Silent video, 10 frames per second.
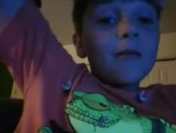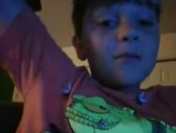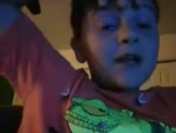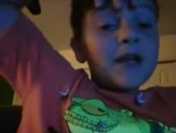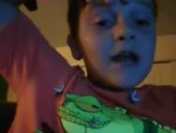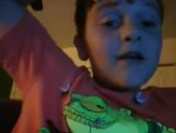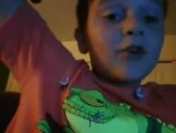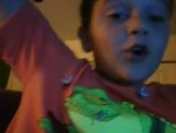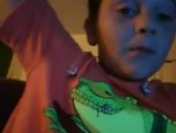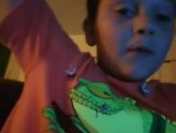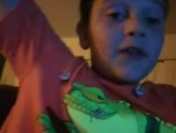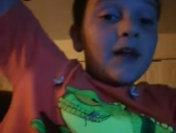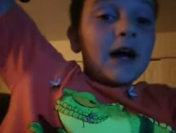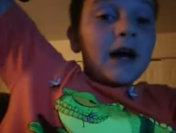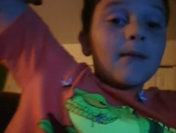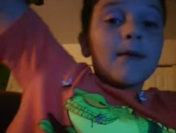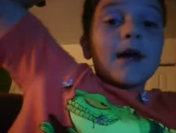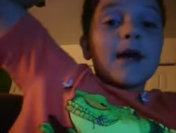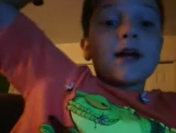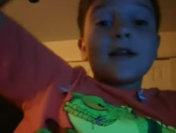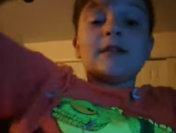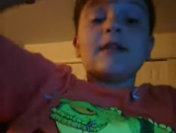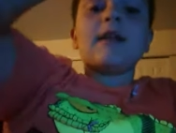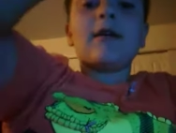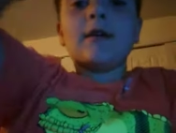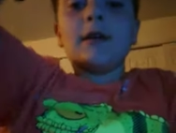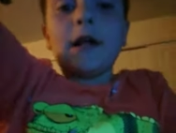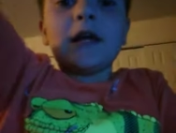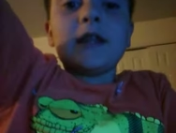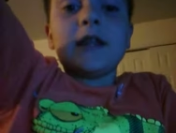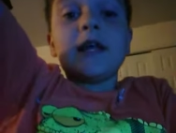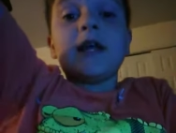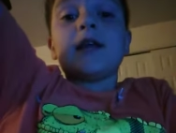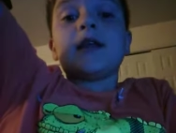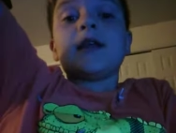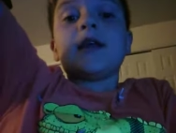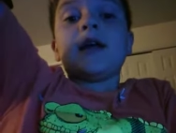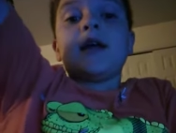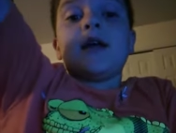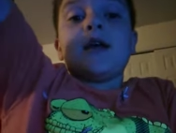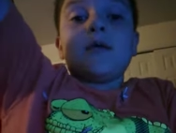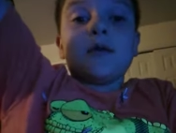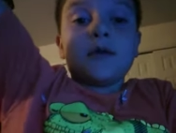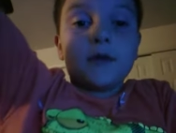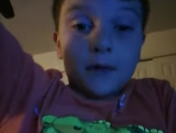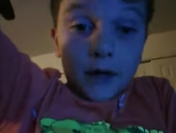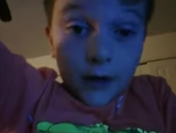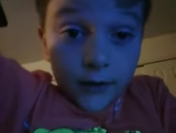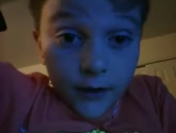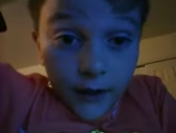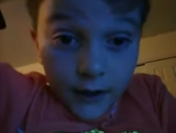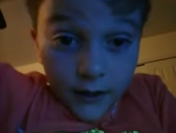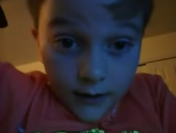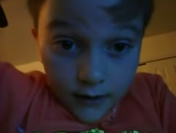but never on my top, because then I'll look like this. Want to see my hairline?